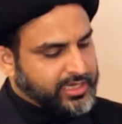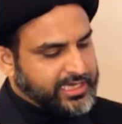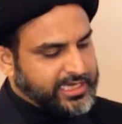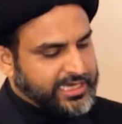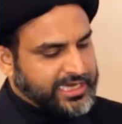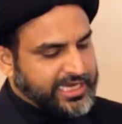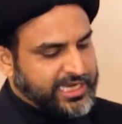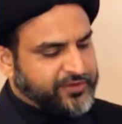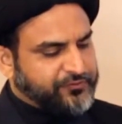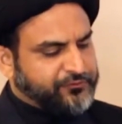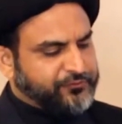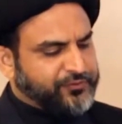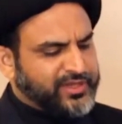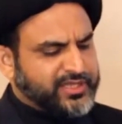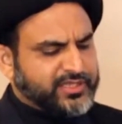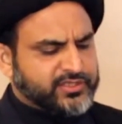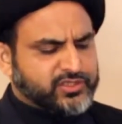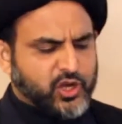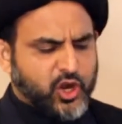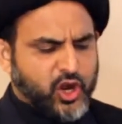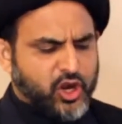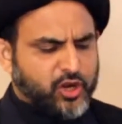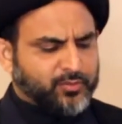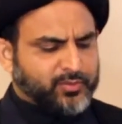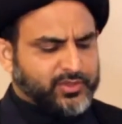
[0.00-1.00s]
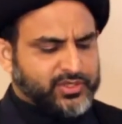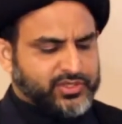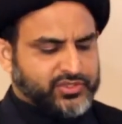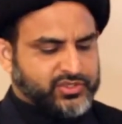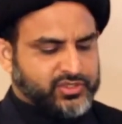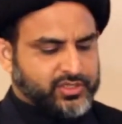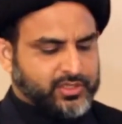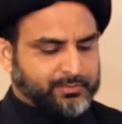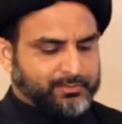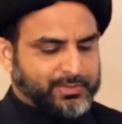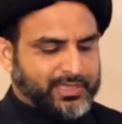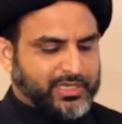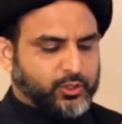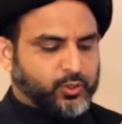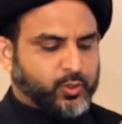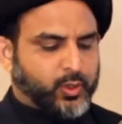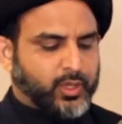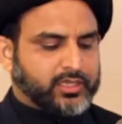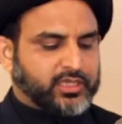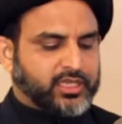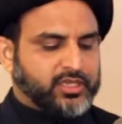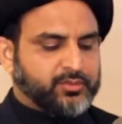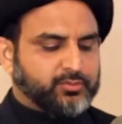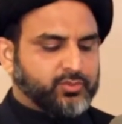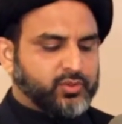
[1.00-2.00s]
It feels harmless, but
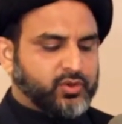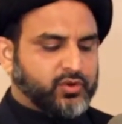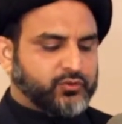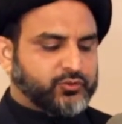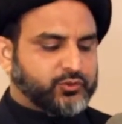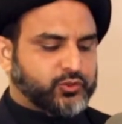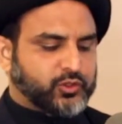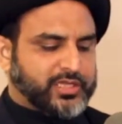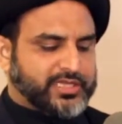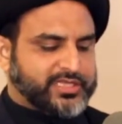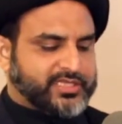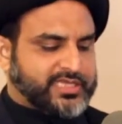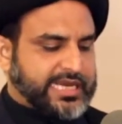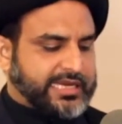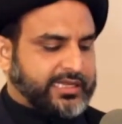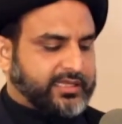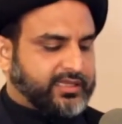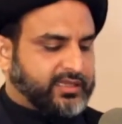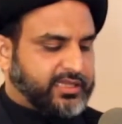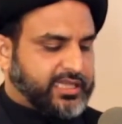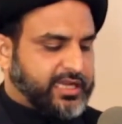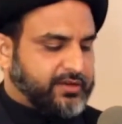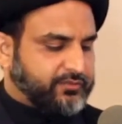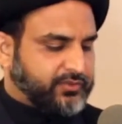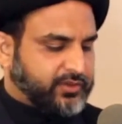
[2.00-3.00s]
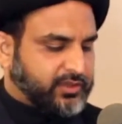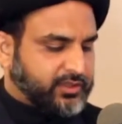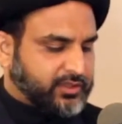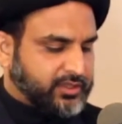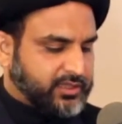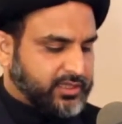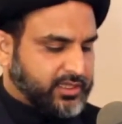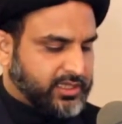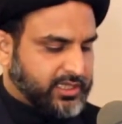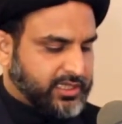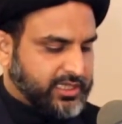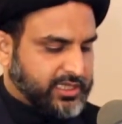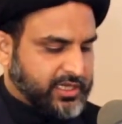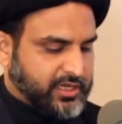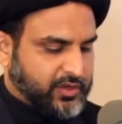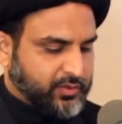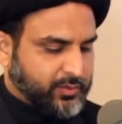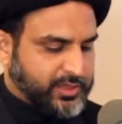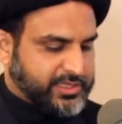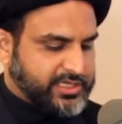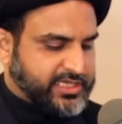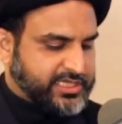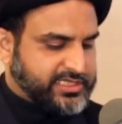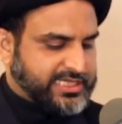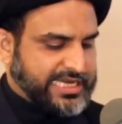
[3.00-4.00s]
quickly moves to the second level,
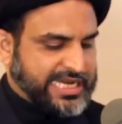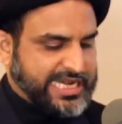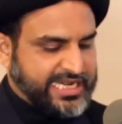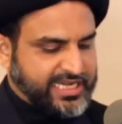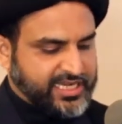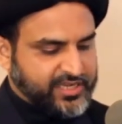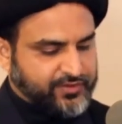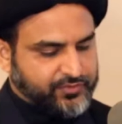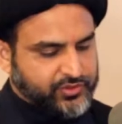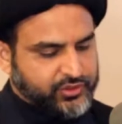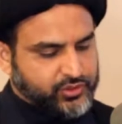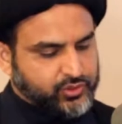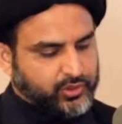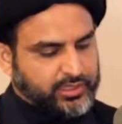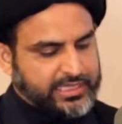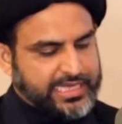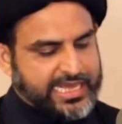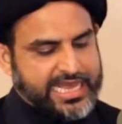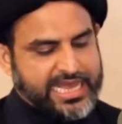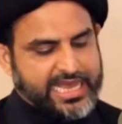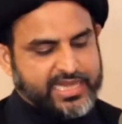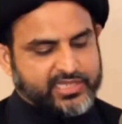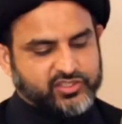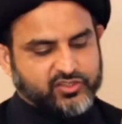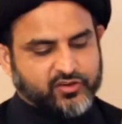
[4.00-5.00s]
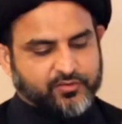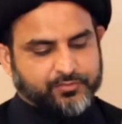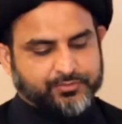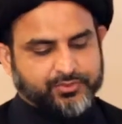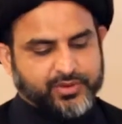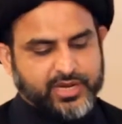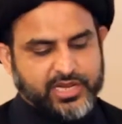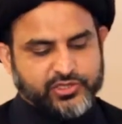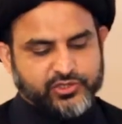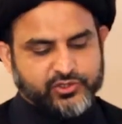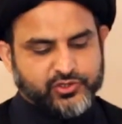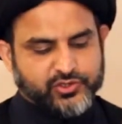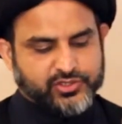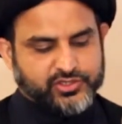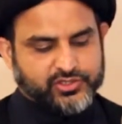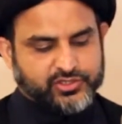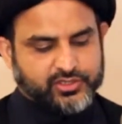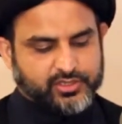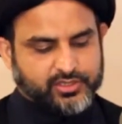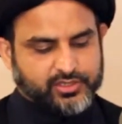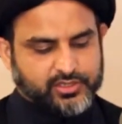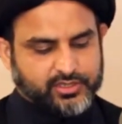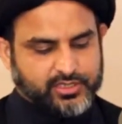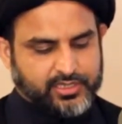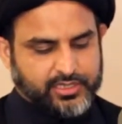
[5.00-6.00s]
which is individual acts of
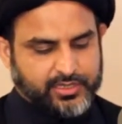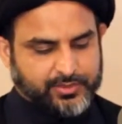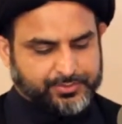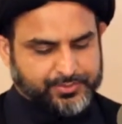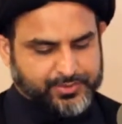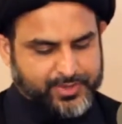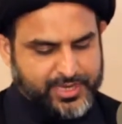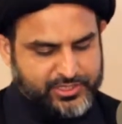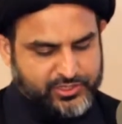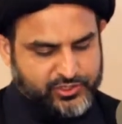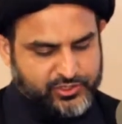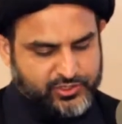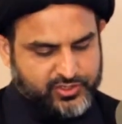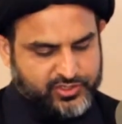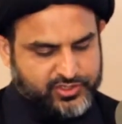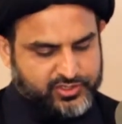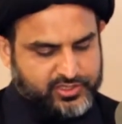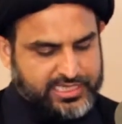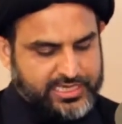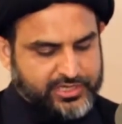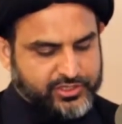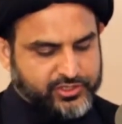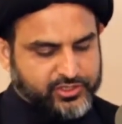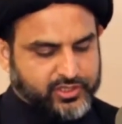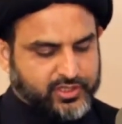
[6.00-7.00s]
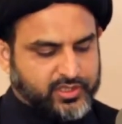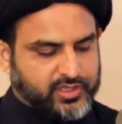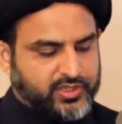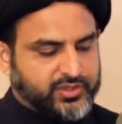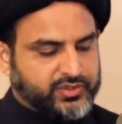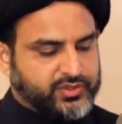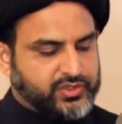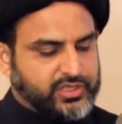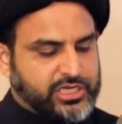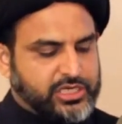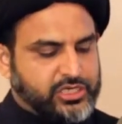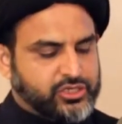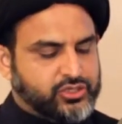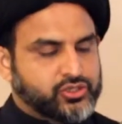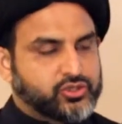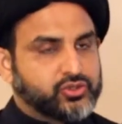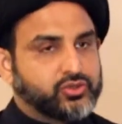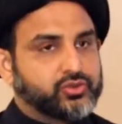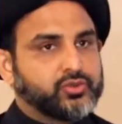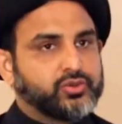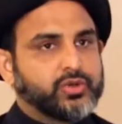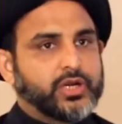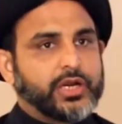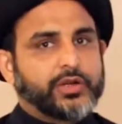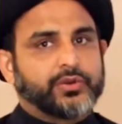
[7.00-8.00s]
prejudice. Prejudice then turns
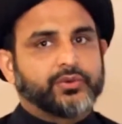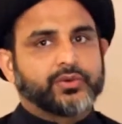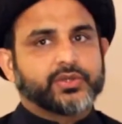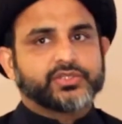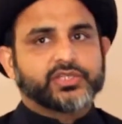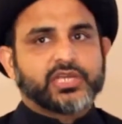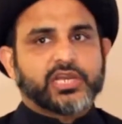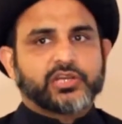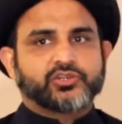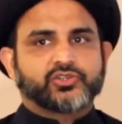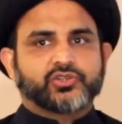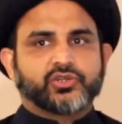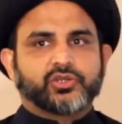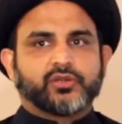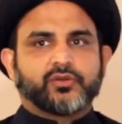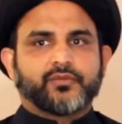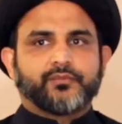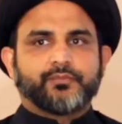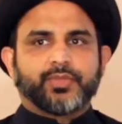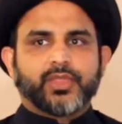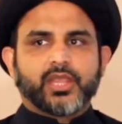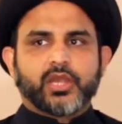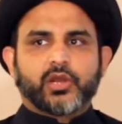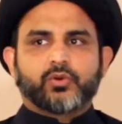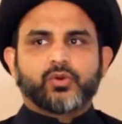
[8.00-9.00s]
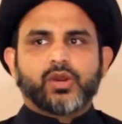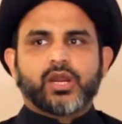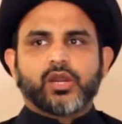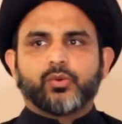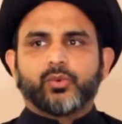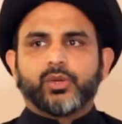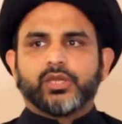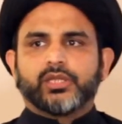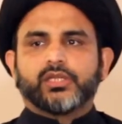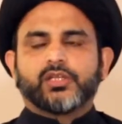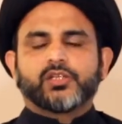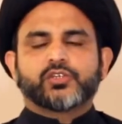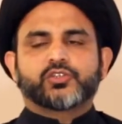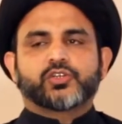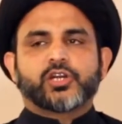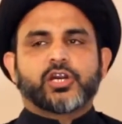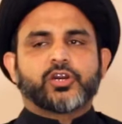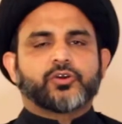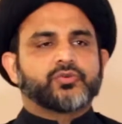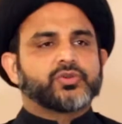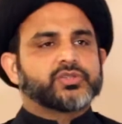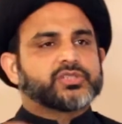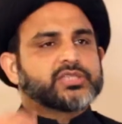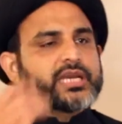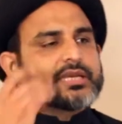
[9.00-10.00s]
into rejection. Right away they'll
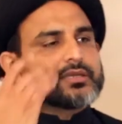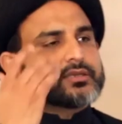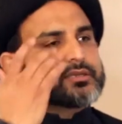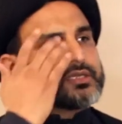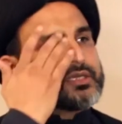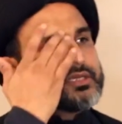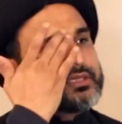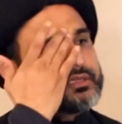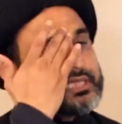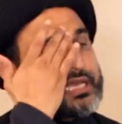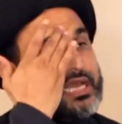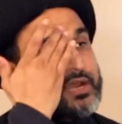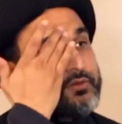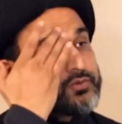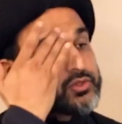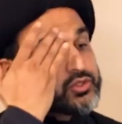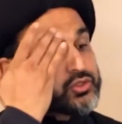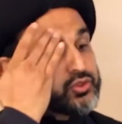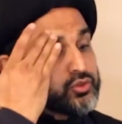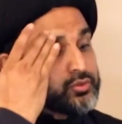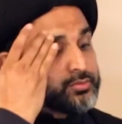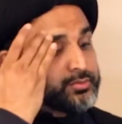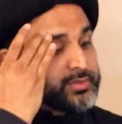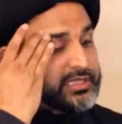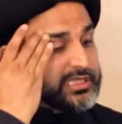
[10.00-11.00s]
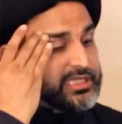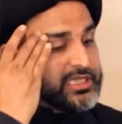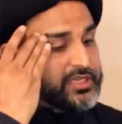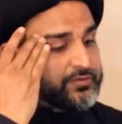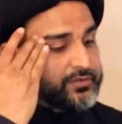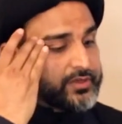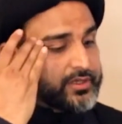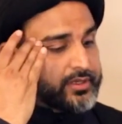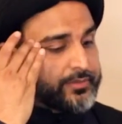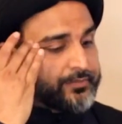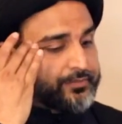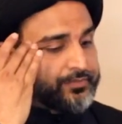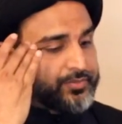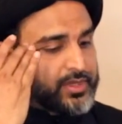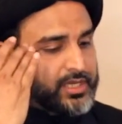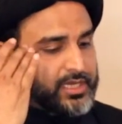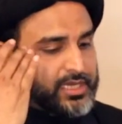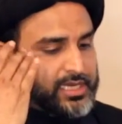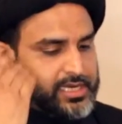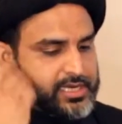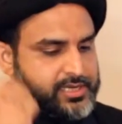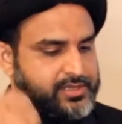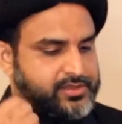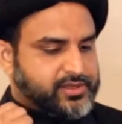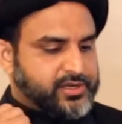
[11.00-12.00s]
start rejecting that which you believe in.
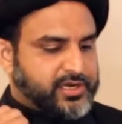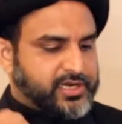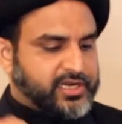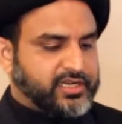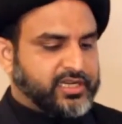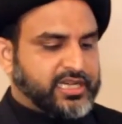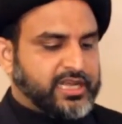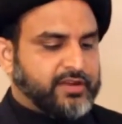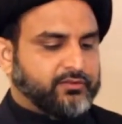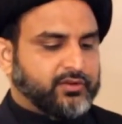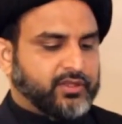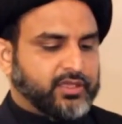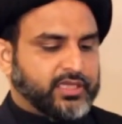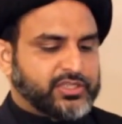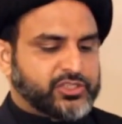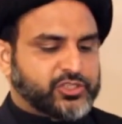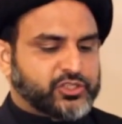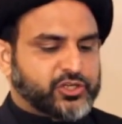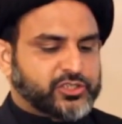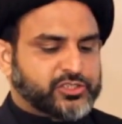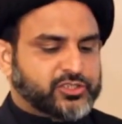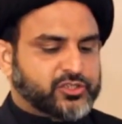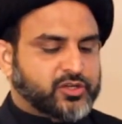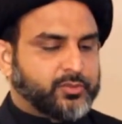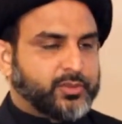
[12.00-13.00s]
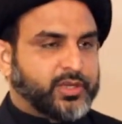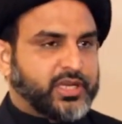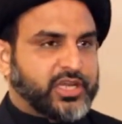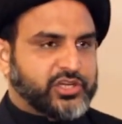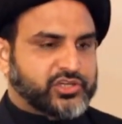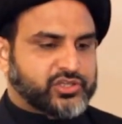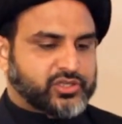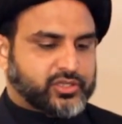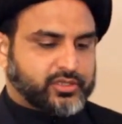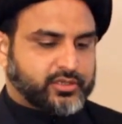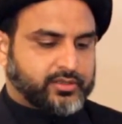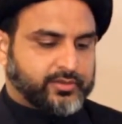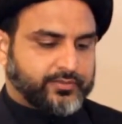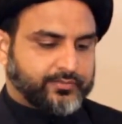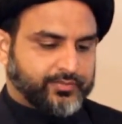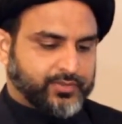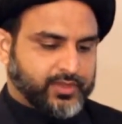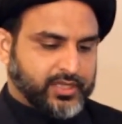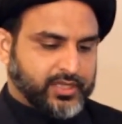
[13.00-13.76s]
Third level is discrimination.